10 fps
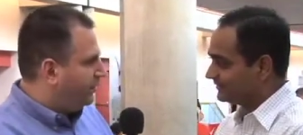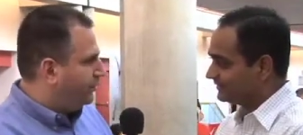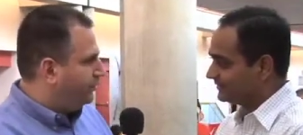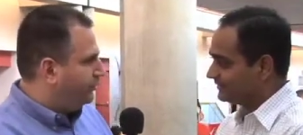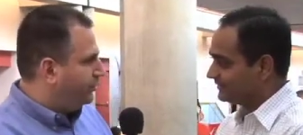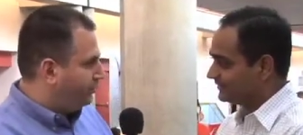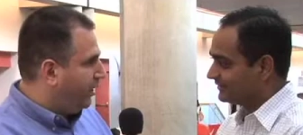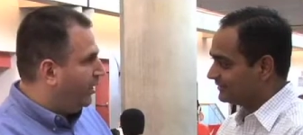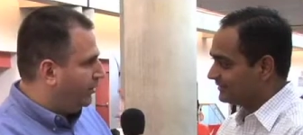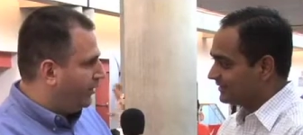Speaker 1: on your
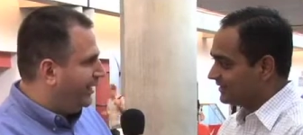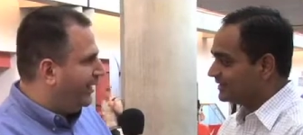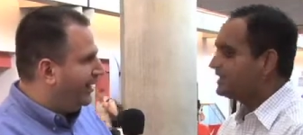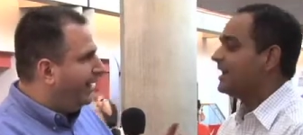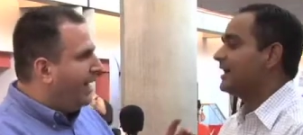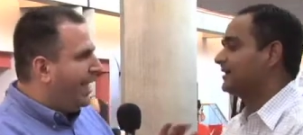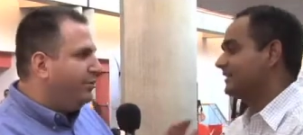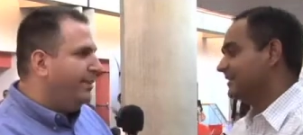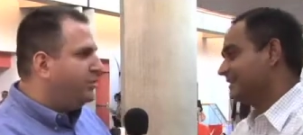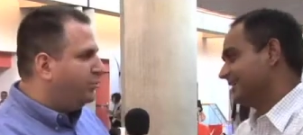blog, right? And, yeah.
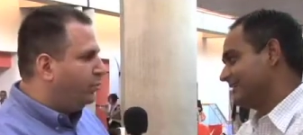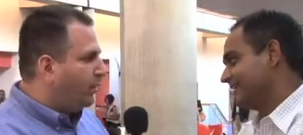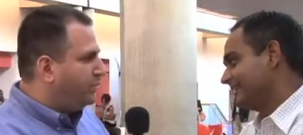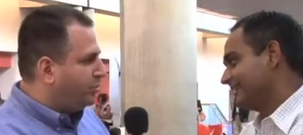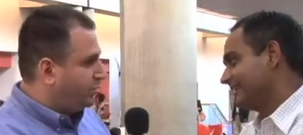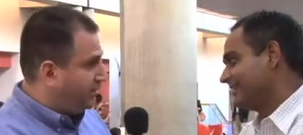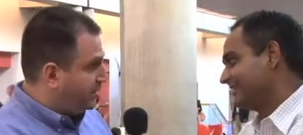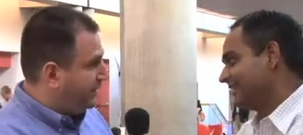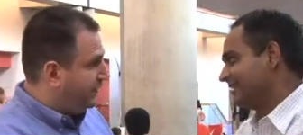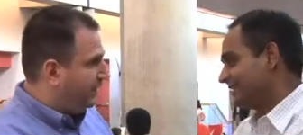And you mentioned one story
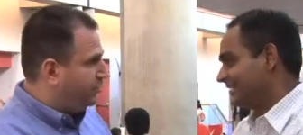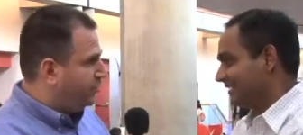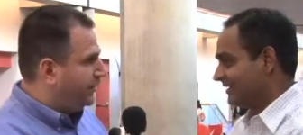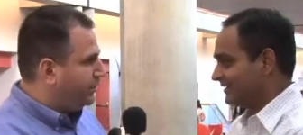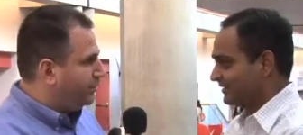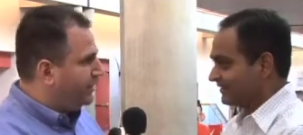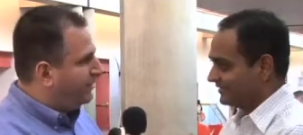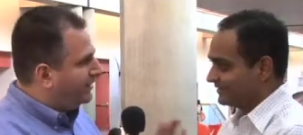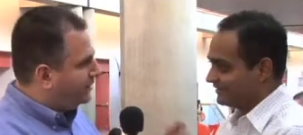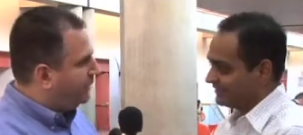specifically that was really interesting
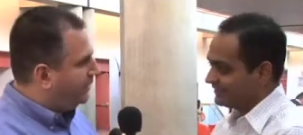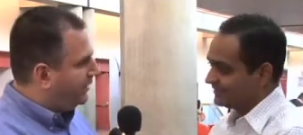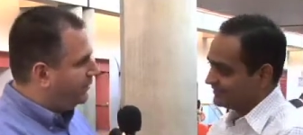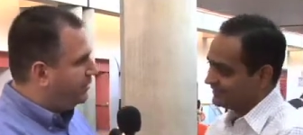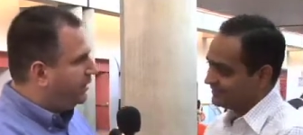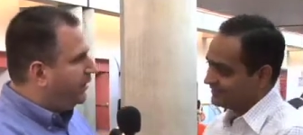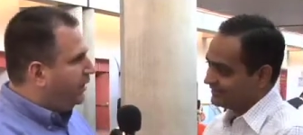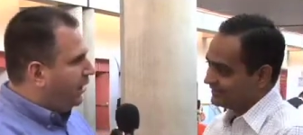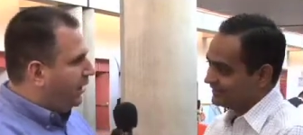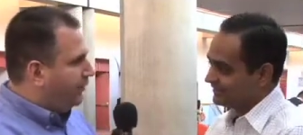about this company that was,
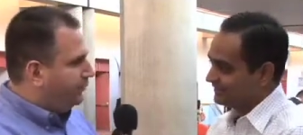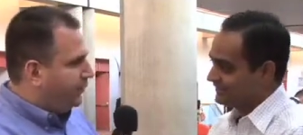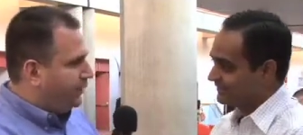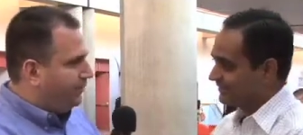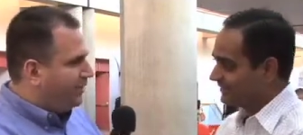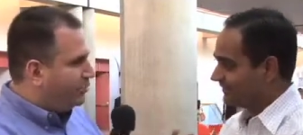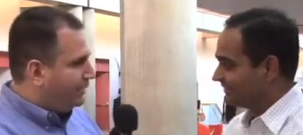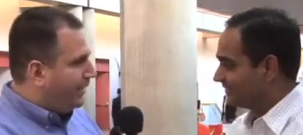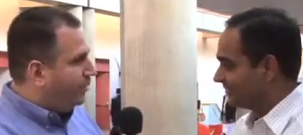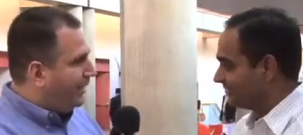um, you know,
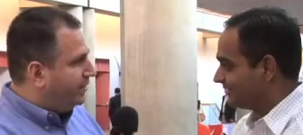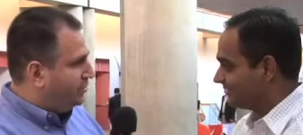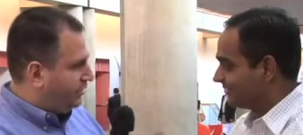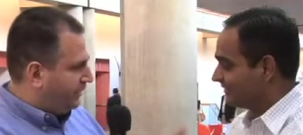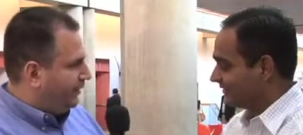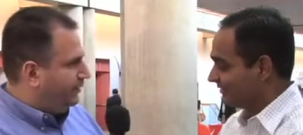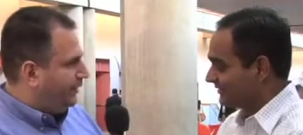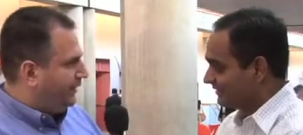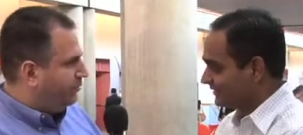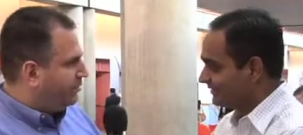measuring the micro actions, and, and,
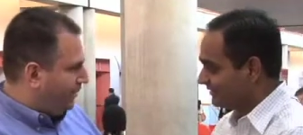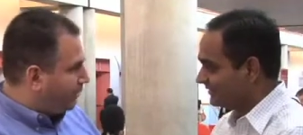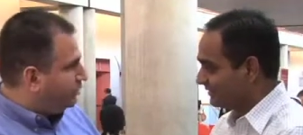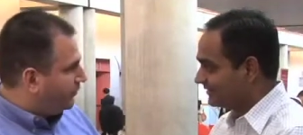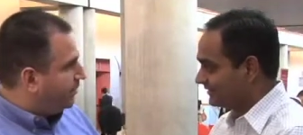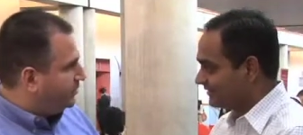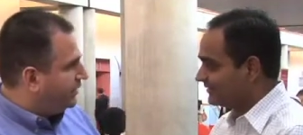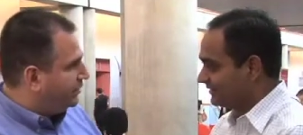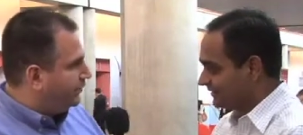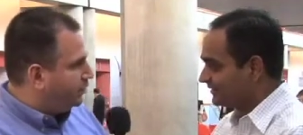I think it was a Microsoft
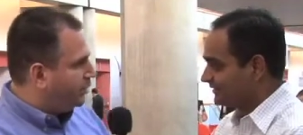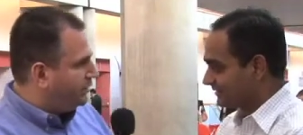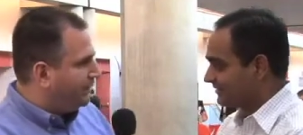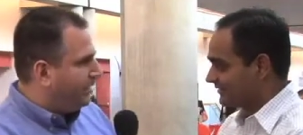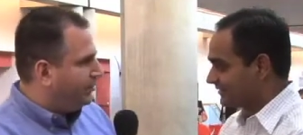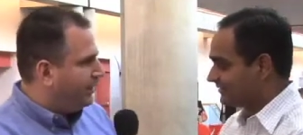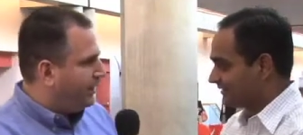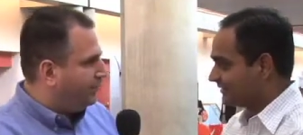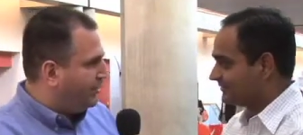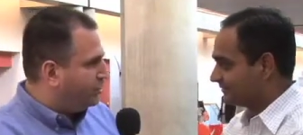representative talked about
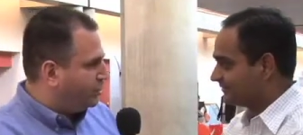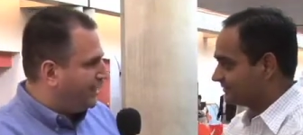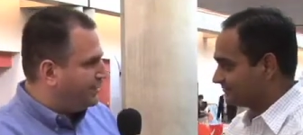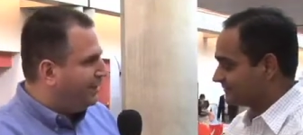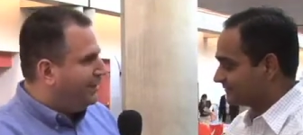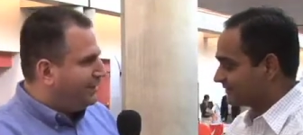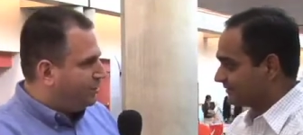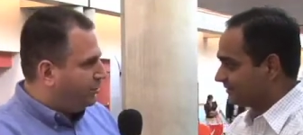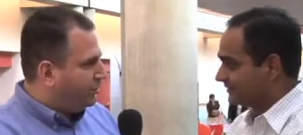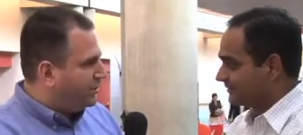uh, a research case
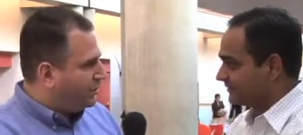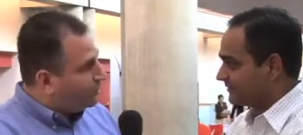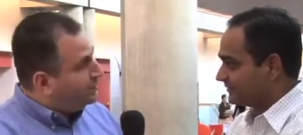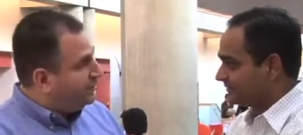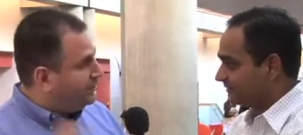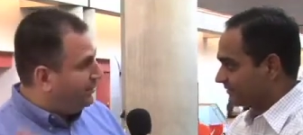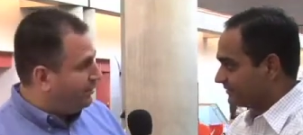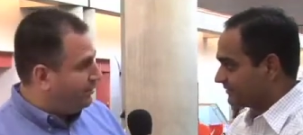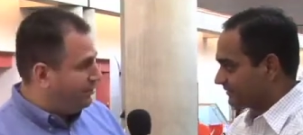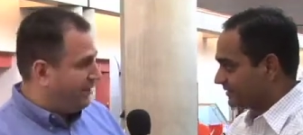that showed it wasn't 13
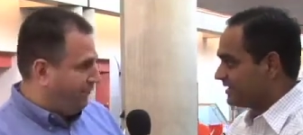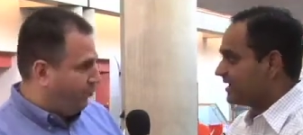million, but it was like